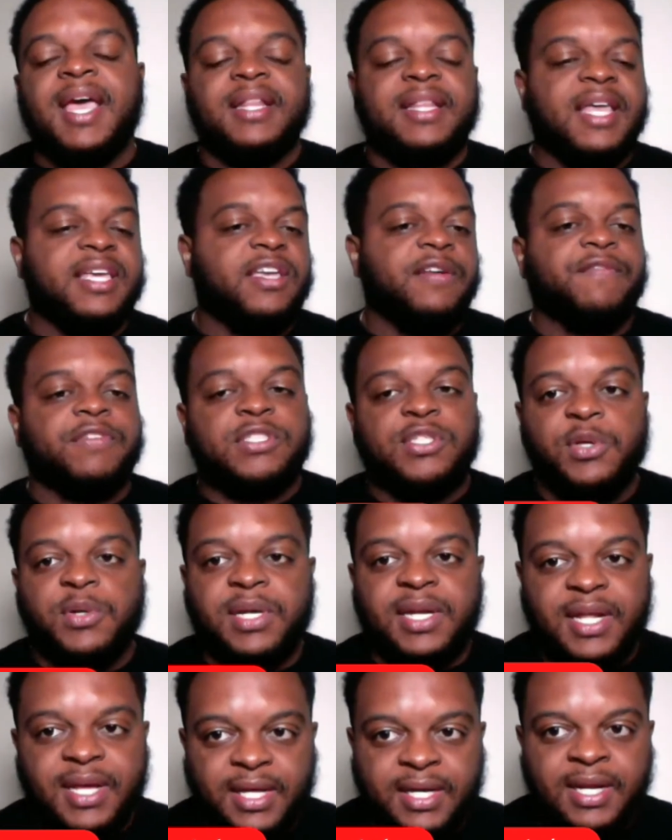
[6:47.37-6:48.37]
Thank you for
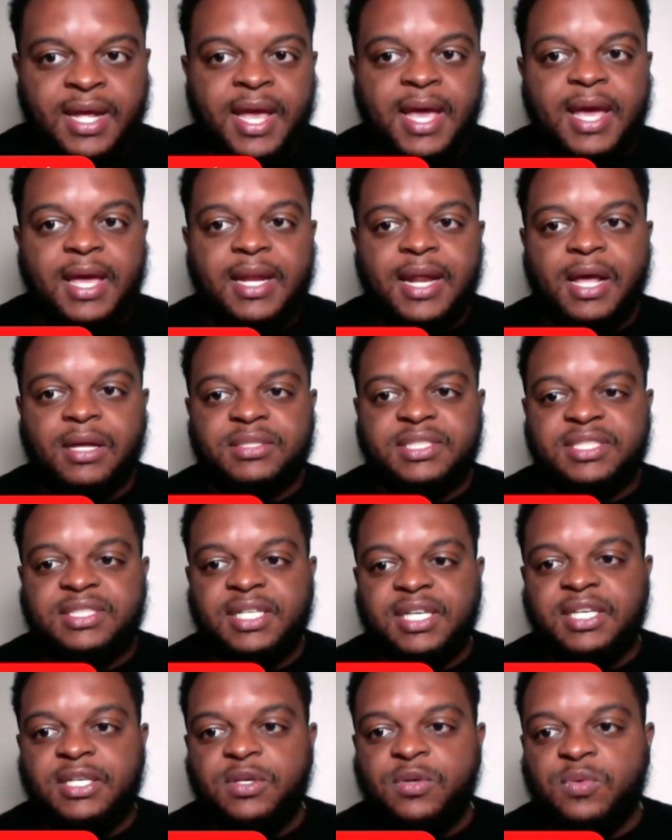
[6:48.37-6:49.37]
tuning in, and I'll
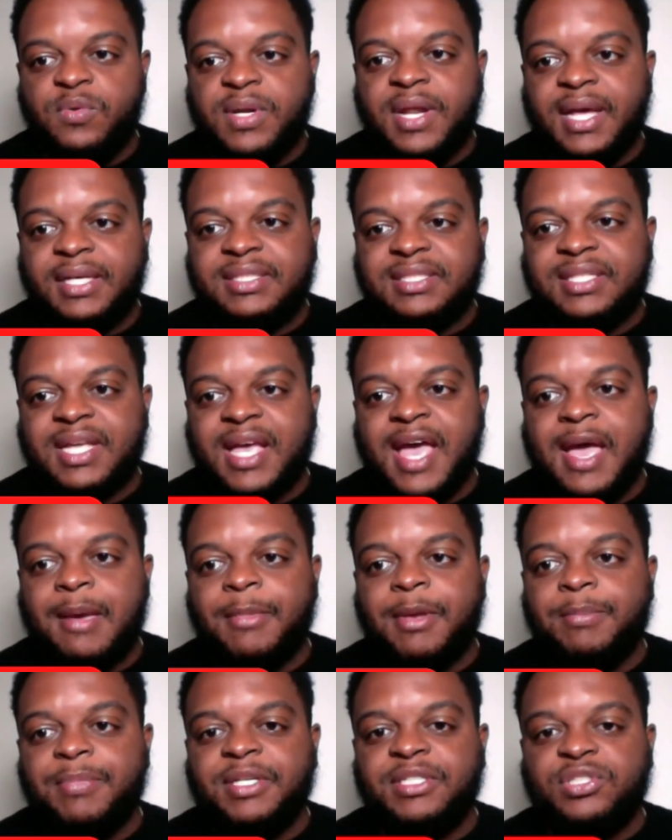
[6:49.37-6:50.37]
see you next
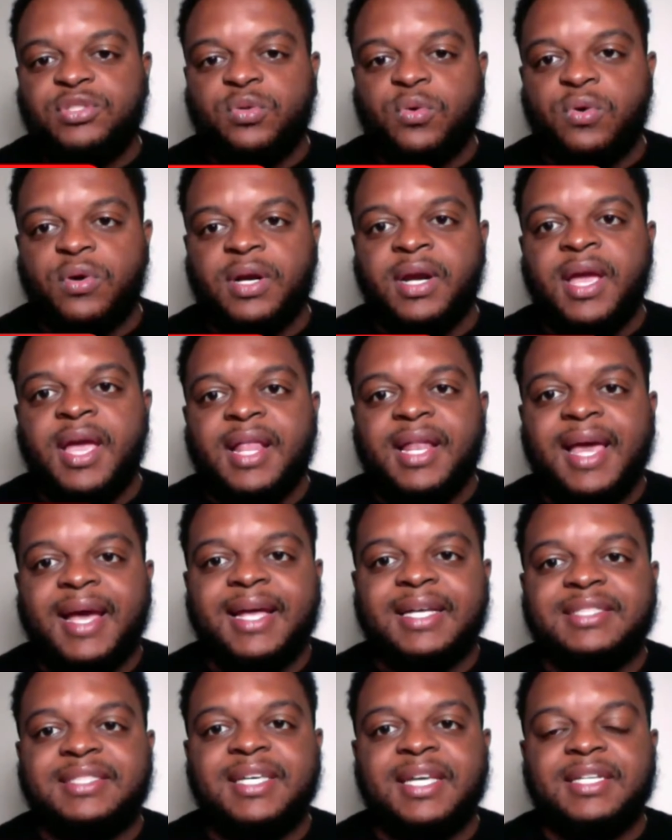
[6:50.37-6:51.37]
time. And be sure,
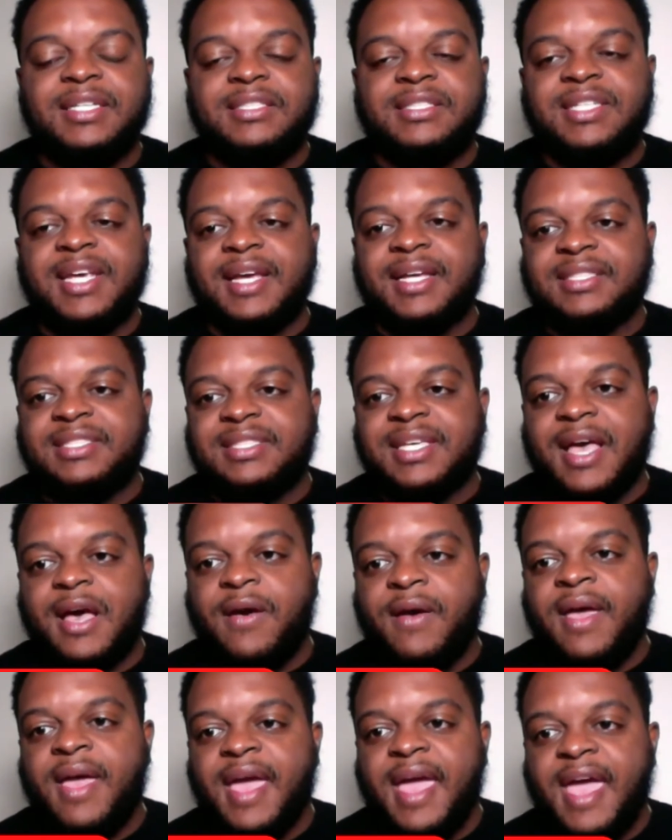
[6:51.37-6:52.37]
like I said, to check us
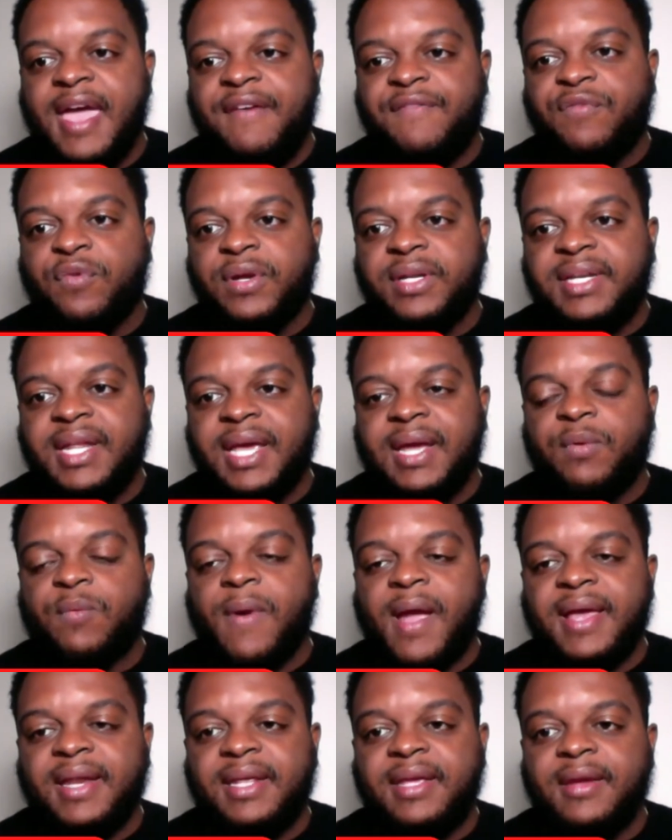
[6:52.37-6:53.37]
out every day
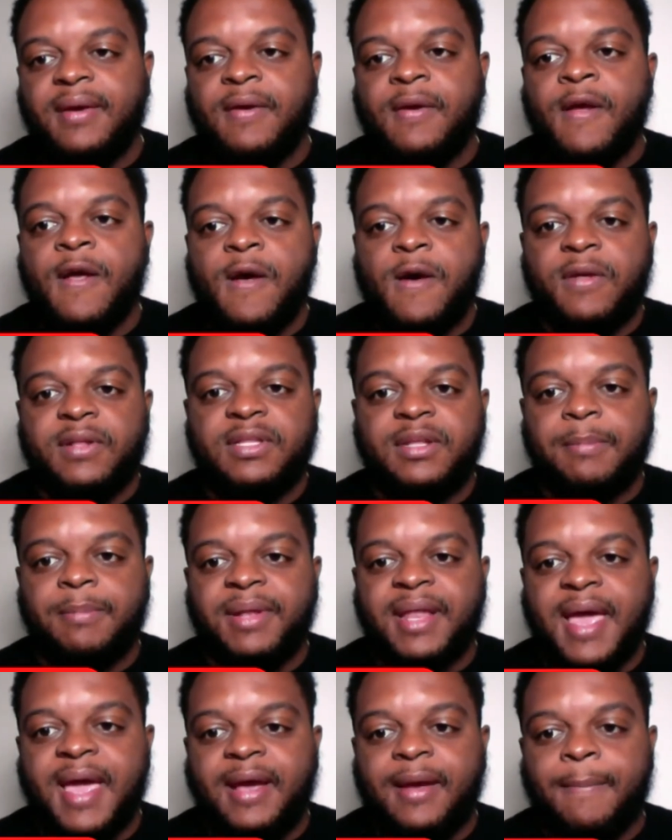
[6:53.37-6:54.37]
right here on the
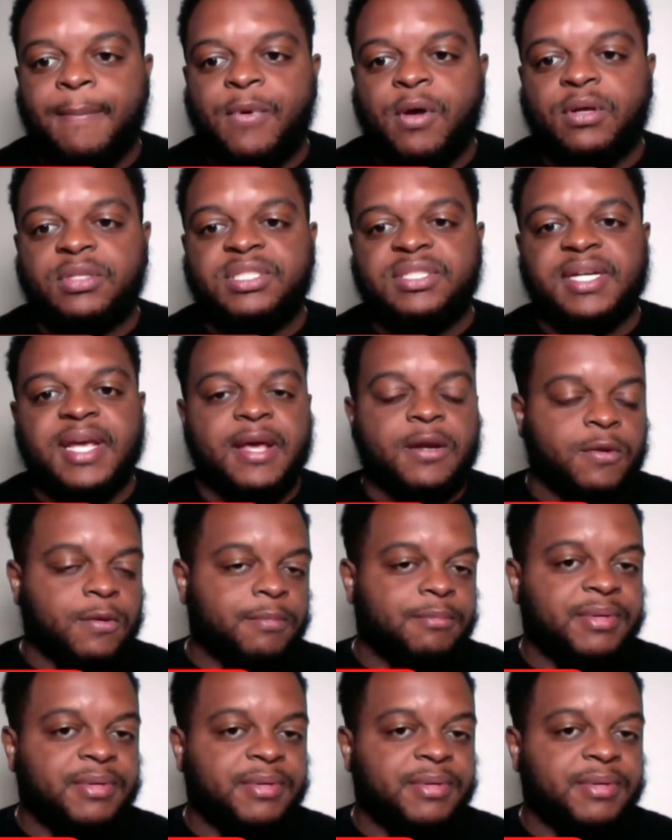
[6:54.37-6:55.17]
Black Boss Channel.